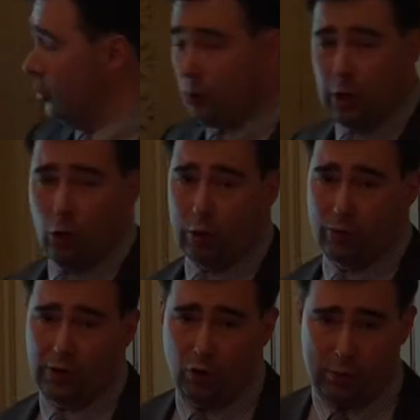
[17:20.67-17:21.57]
between all
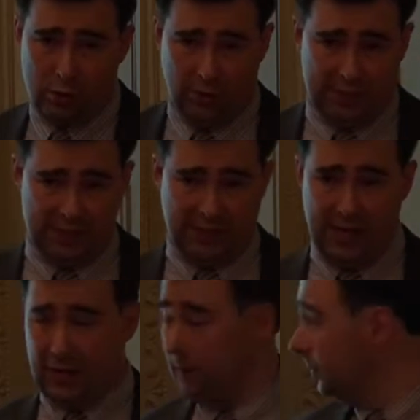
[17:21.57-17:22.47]
3 groups of the
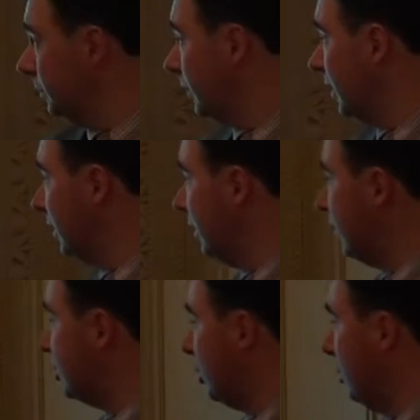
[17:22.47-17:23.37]
society.
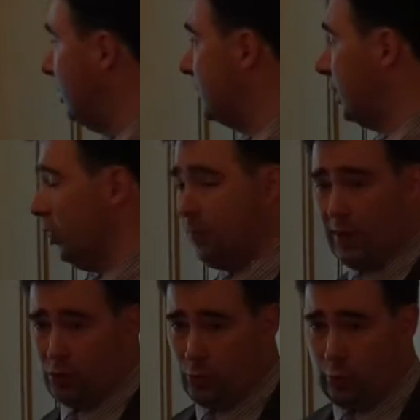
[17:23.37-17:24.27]
So this is how the
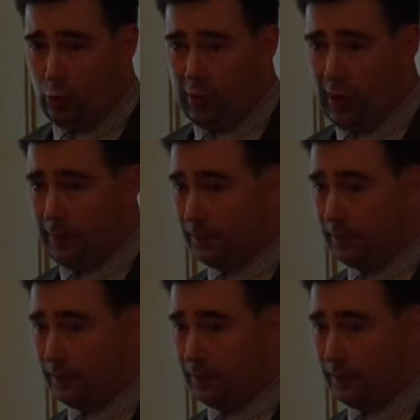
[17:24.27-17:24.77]
picture would look like.